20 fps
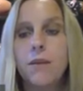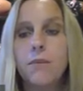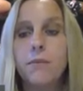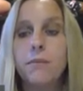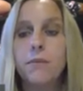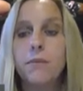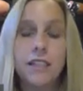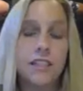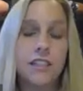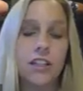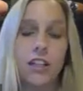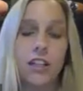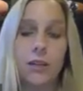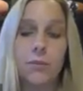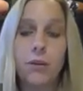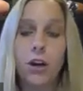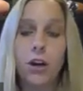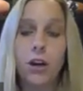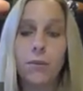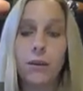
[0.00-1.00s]
necessarily
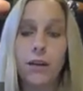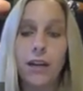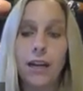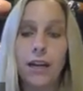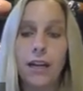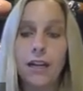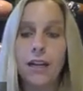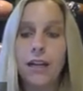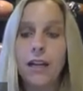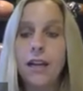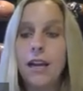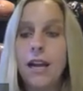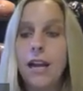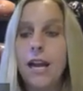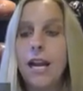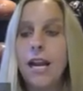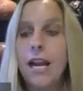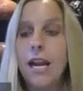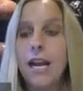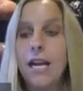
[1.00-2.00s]
permanent.
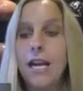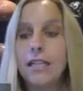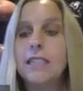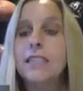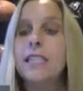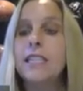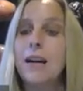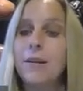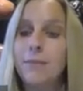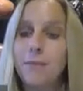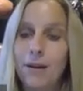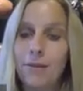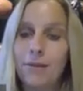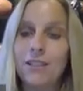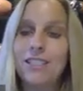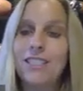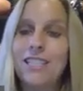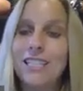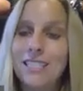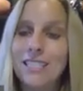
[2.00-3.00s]
And yep, I
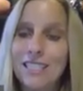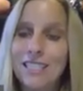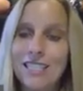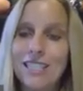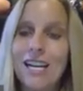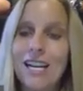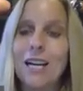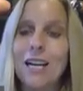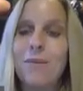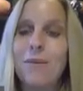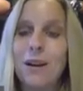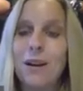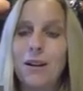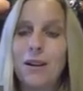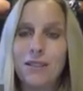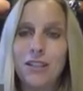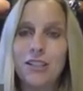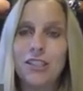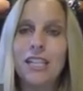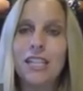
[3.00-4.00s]
was just going to talk
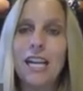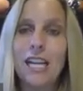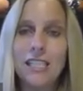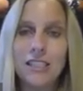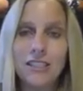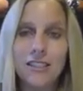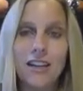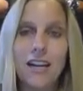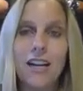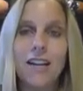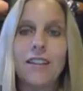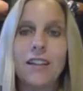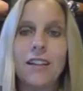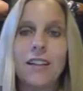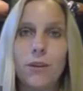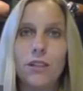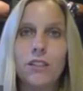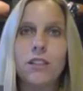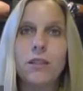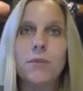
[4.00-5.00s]
about, there's case law out there
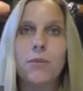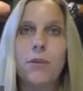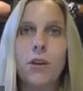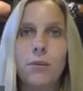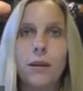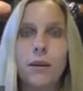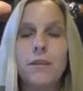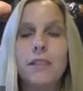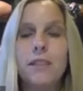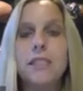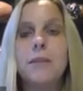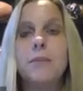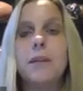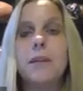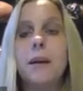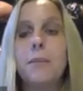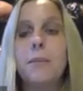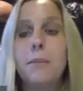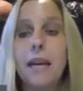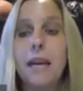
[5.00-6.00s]
where support payments can be
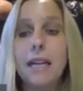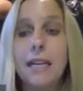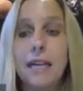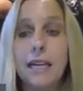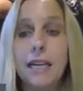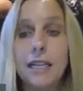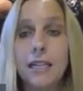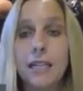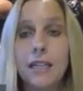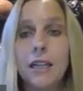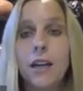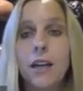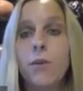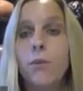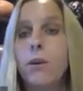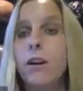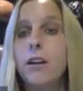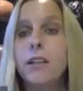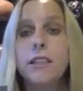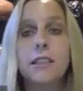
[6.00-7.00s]
abated,
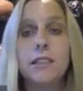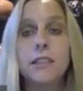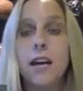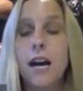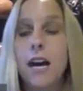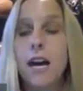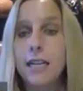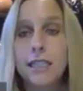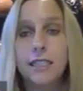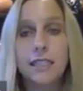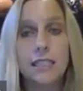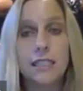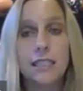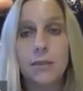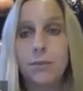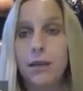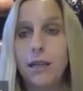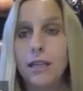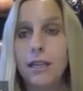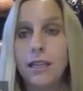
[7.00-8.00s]
where it's not
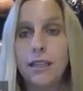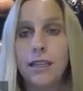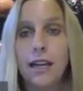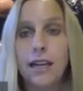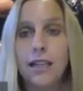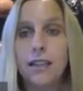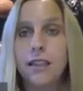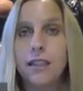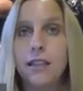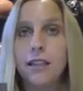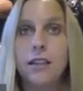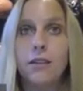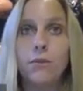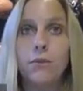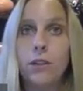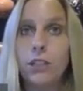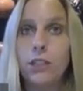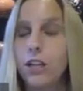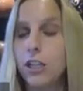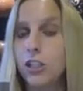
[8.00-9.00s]
anticipated that the
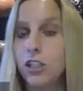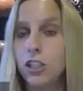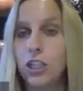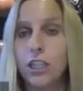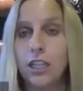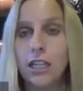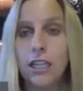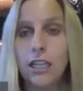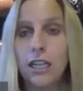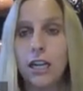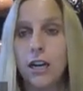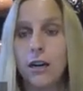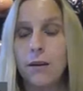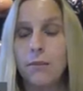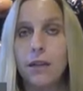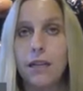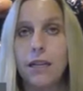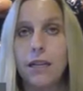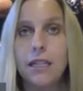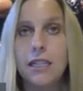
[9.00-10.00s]
reduction in
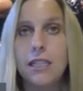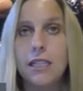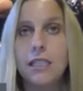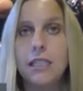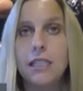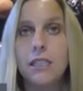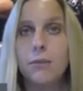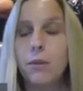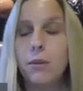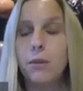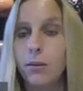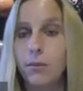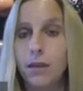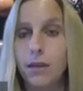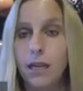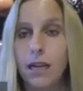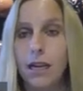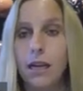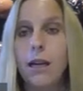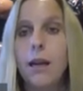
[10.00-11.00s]
income is
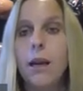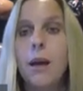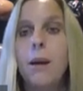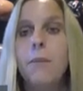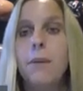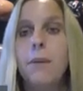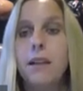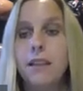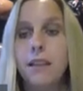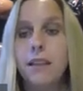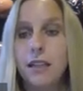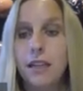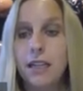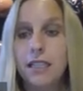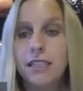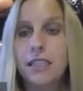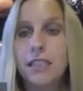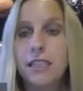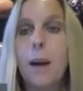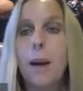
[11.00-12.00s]
permanent, but
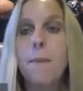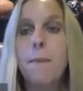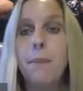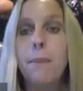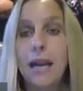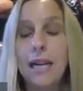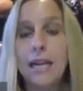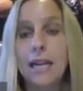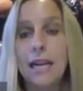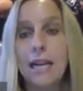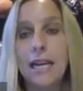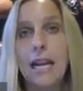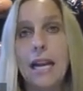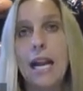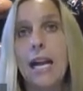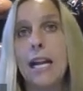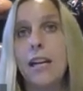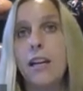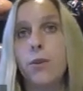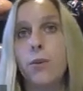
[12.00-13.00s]
it's abated,
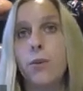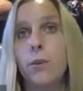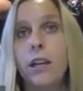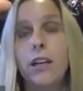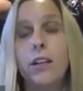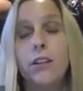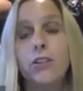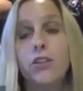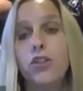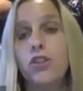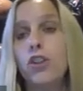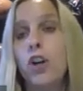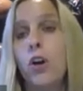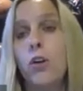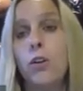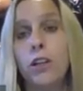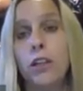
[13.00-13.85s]
and arrears don't